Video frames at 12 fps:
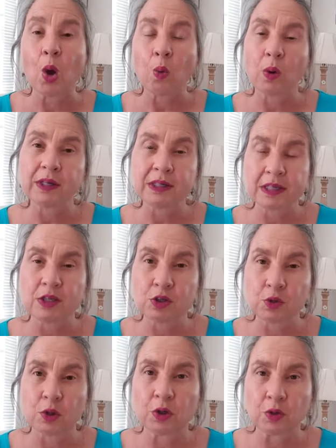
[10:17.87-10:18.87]
what it is
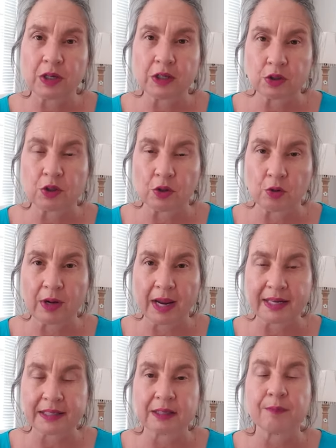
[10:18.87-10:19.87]
you're looking to
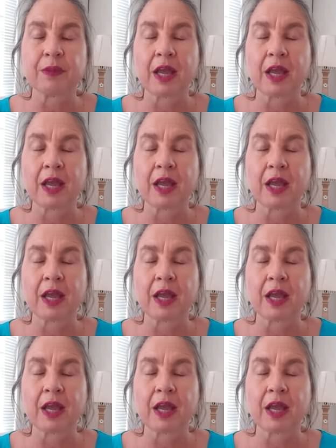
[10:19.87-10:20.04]
create.